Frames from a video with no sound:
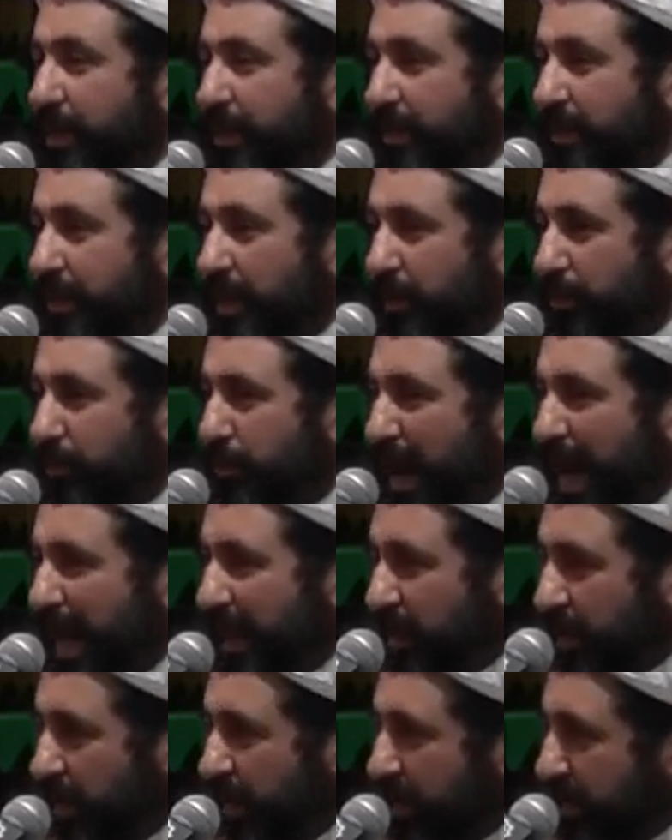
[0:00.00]
the
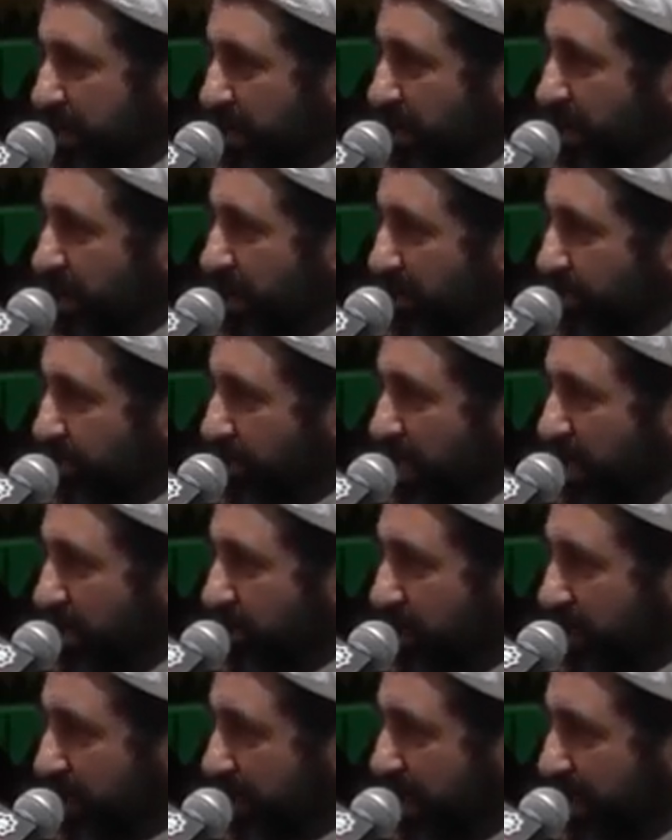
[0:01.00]
bad thing that I have
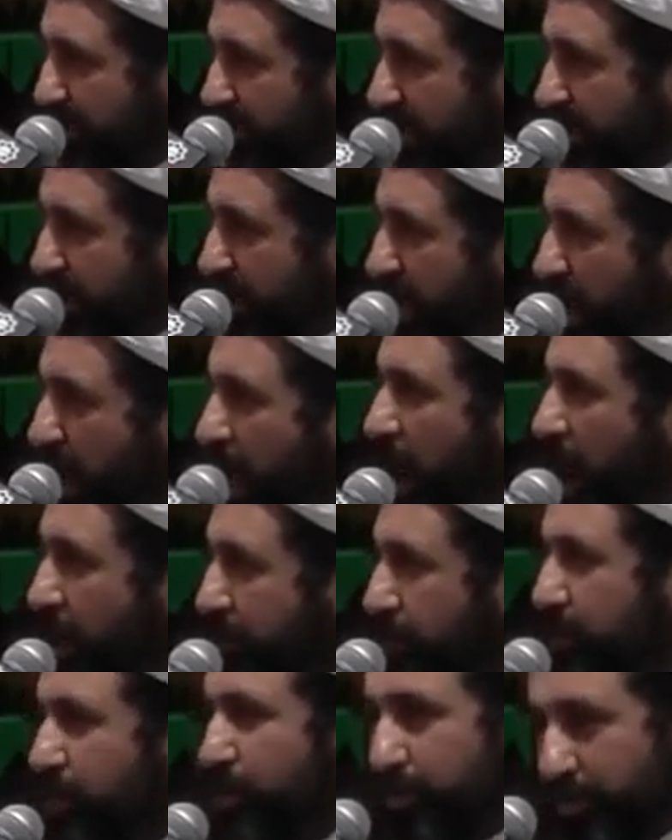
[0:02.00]
done, but I have never
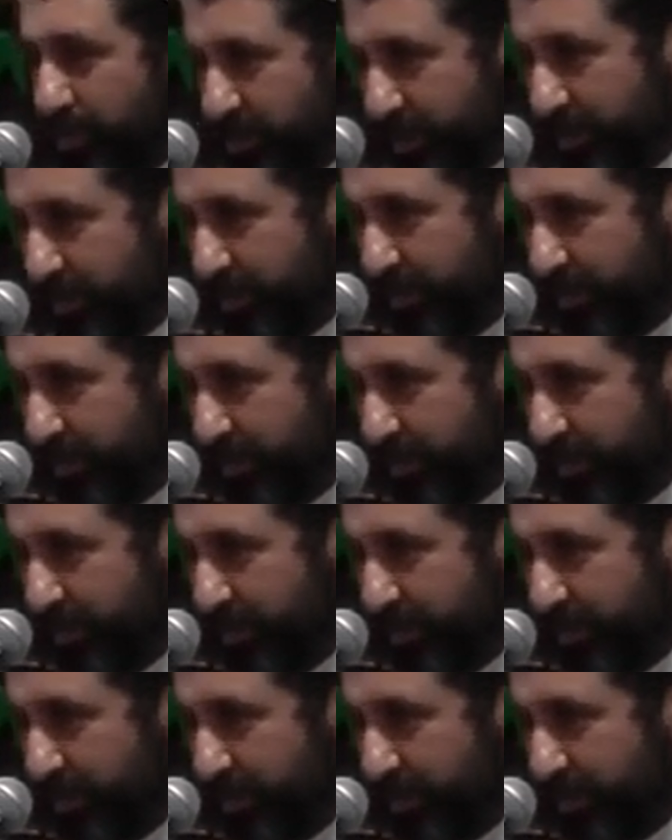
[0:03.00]
harmed you.